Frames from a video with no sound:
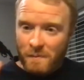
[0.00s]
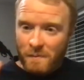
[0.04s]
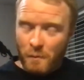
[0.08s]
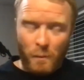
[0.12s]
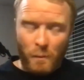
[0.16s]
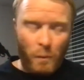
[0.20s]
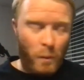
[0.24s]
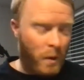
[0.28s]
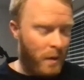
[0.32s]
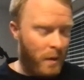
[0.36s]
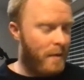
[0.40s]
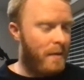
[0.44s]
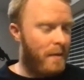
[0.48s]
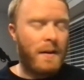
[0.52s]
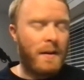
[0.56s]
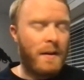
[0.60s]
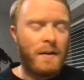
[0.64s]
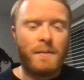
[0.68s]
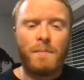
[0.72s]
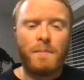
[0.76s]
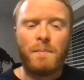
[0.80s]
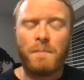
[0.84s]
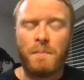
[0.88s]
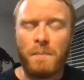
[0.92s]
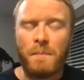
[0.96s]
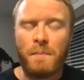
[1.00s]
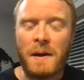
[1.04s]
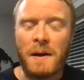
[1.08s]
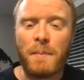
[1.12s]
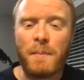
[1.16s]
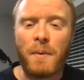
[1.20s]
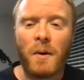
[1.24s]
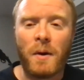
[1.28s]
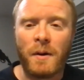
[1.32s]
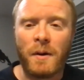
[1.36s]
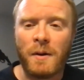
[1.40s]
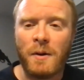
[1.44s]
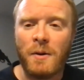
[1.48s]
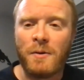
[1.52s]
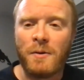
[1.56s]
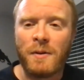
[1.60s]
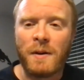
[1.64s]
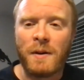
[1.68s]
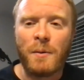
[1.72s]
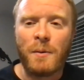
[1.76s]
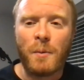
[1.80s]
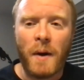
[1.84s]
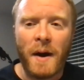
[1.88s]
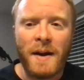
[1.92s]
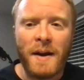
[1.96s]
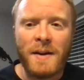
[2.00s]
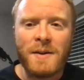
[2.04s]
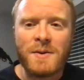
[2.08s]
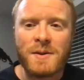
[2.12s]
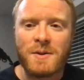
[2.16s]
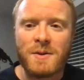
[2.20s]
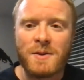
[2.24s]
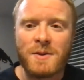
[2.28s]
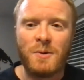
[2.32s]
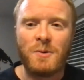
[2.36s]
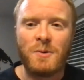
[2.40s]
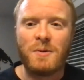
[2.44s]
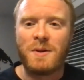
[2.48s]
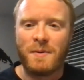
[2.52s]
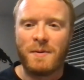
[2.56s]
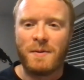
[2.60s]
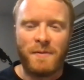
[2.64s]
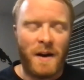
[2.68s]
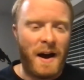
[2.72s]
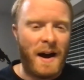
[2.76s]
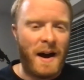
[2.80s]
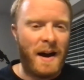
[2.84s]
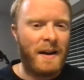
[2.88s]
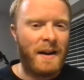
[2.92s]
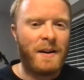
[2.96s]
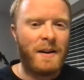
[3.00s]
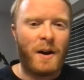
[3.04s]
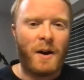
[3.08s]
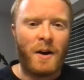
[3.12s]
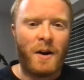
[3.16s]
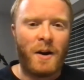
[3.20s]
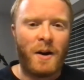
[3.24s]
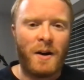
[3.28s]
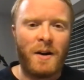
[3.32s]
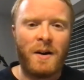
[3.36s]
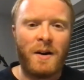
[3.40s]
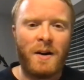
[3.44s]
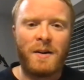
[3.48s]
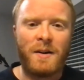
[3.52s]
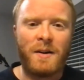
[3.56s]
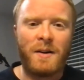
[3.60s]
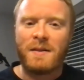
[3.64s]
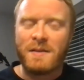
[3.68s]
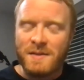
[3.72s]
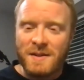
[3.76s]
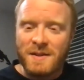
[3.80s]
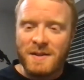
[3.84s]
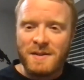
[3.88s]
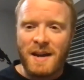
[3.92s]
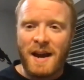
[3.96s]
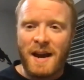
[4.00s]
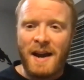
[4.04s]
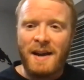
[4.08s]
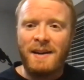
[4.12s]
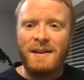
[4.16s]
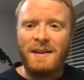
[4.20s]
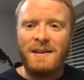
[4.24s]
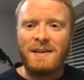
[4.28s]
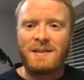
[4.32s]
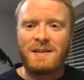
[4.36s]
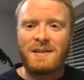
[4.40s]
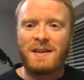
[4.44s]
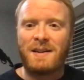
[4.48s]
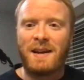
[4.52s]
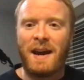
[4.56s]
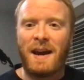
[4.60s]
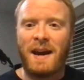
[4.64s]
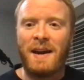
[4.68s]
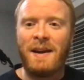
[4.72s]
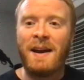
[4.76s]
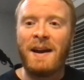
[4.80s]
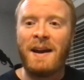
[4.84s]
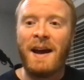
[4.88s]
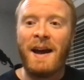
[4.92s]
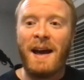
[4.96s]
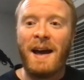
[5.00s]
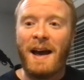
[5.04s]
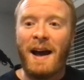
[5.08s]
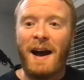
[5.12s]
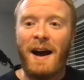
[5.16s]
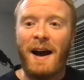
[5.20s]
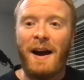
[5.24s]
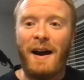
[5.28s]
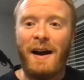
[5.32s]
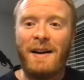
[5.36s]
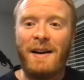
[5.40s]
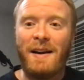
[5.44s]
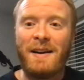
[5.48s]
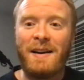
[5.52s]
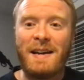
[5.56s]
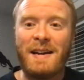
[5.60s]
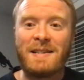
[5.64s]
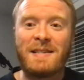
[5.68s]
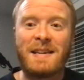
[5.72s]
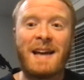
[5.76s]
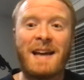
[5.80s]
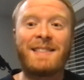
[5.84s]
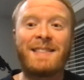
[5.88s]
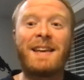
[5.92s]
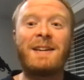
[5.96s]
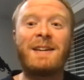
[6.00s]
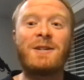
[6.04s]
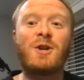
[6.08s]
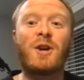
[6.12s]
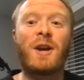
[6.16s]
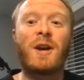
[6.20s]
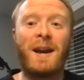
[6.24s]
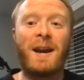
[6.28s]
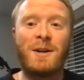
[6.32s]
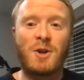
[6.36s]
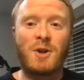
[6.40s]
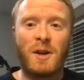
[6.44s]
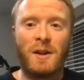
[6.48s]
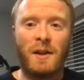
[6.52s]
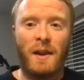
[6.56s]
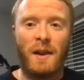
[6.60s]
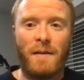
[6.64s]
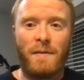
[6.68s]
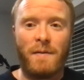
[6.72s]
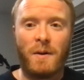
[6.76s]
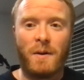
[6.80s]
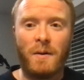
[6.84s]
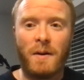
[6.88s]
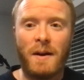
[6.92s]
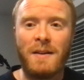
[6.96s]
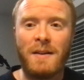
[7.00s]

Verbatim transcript: we're, people are using race to divide our society today uh, is at the education level.